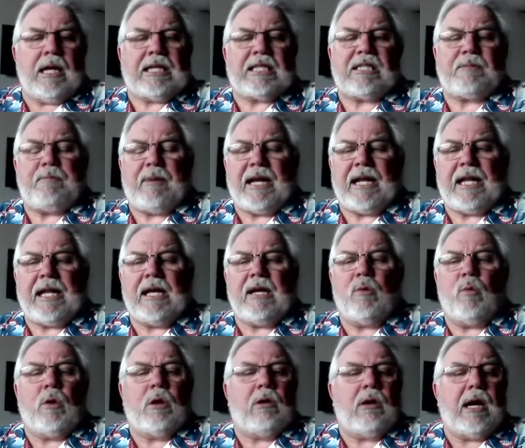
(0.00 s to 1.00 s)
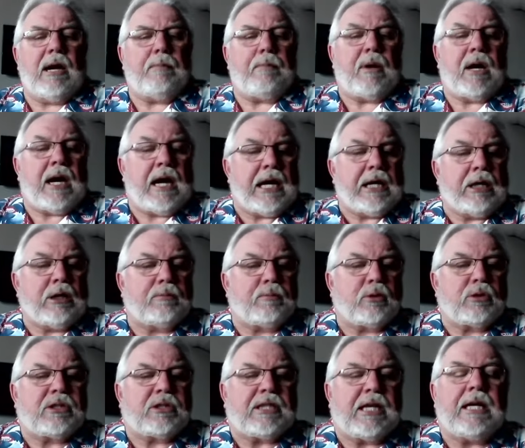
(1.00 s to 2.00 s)
Expedia, we're up
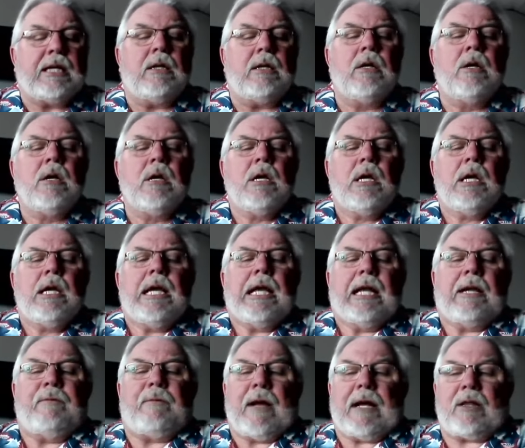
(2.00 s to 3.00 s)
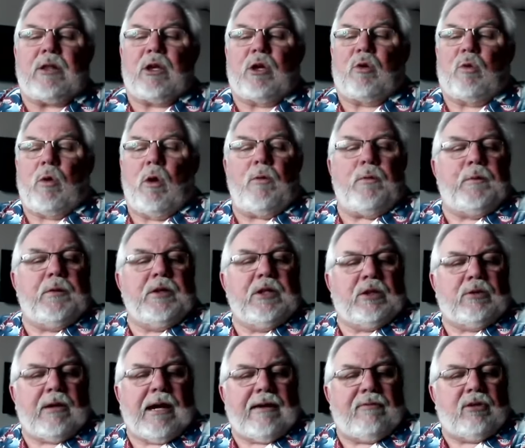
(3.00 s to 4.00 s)
100%. In fact, the growth in the
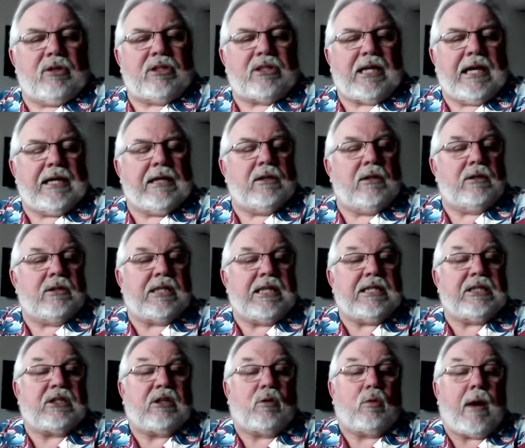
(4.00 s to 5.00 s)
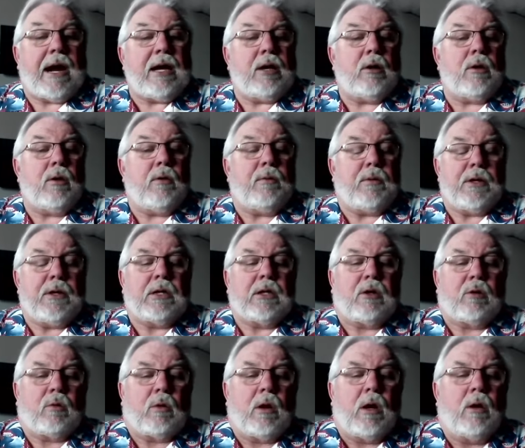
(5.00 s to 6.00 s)
travel sales is greater than the
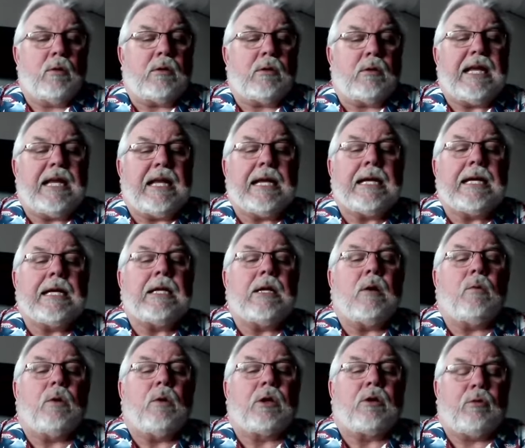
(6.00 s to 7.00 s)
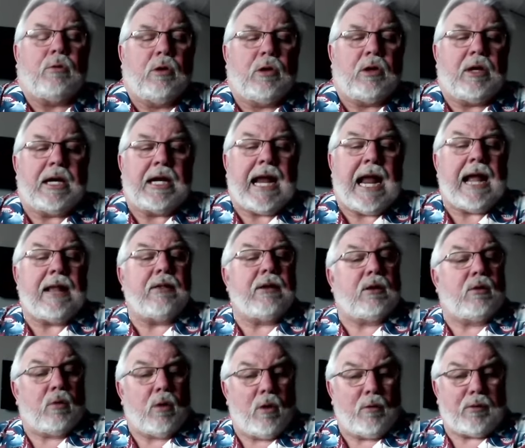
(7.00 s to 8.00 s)
growth in recruiting, and the
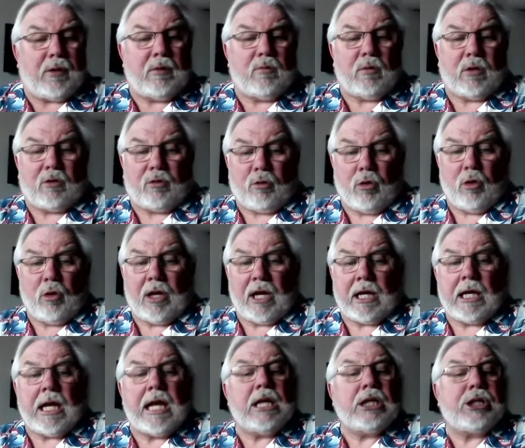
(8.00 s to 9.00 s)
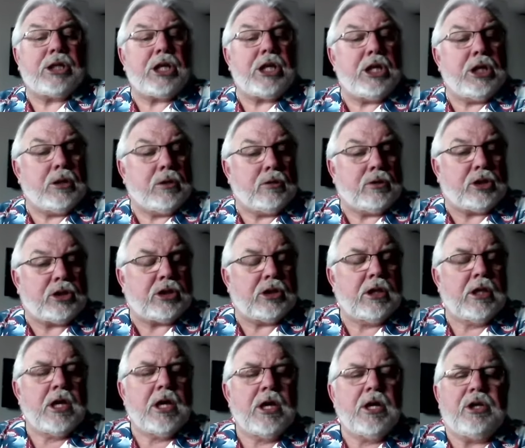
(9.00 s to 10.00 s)
growth in recruiting is huge.
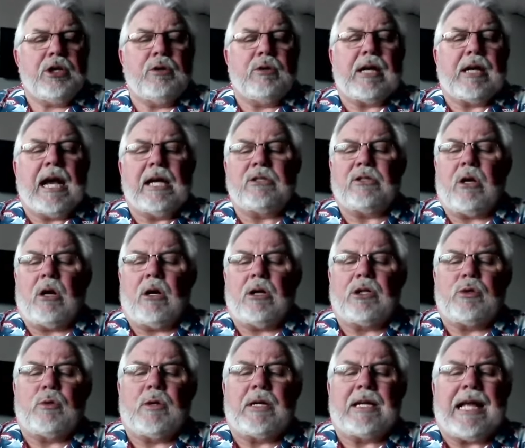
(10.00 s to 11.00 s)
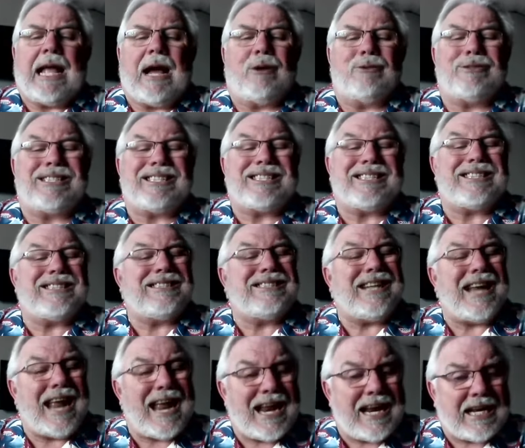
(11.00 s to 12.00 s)
You guys are doing
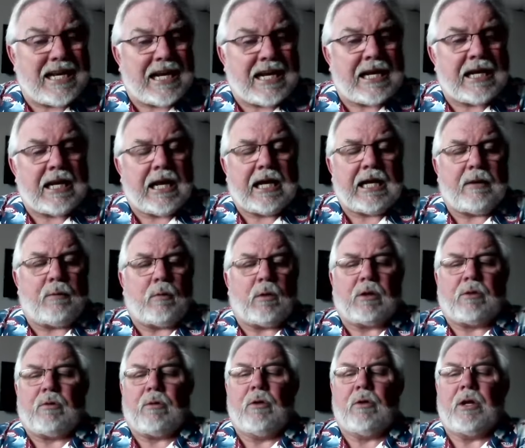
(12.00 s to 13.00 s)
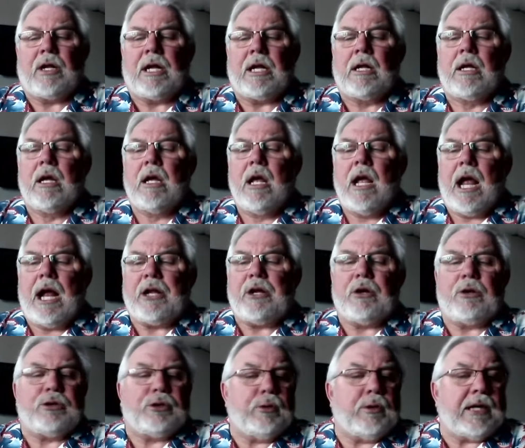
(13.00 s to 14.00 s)
outstanding at recruiting, and
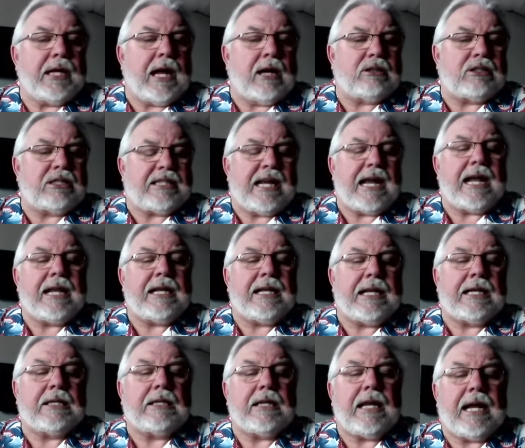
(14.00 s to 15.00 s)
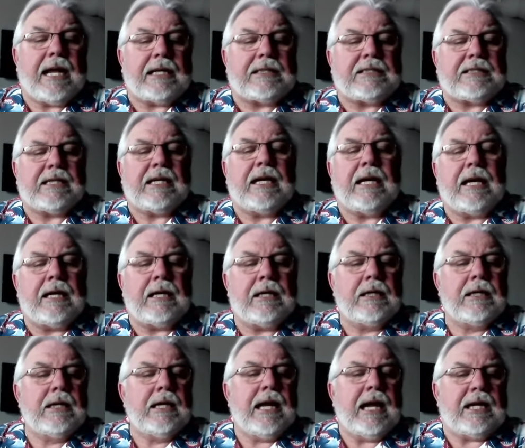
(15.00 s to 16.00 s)
you're doing outstanding at
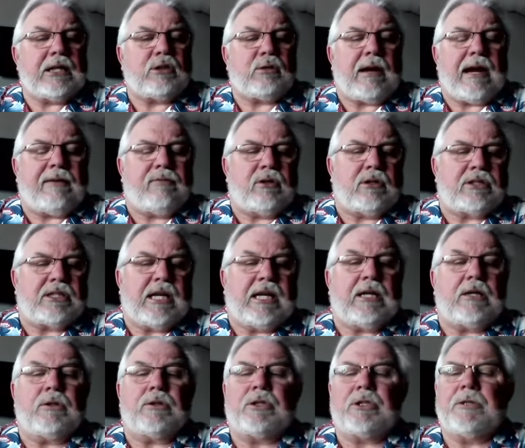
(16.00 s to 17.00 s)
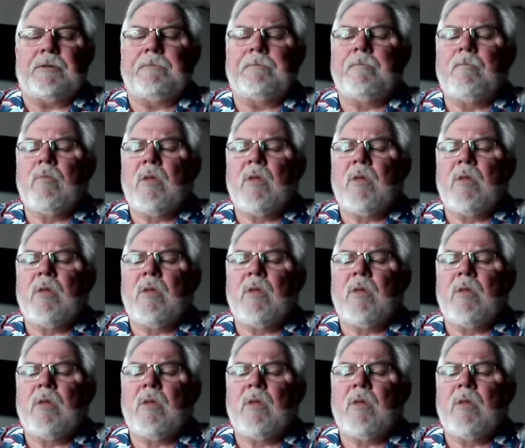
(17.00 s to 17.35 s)
travel sales.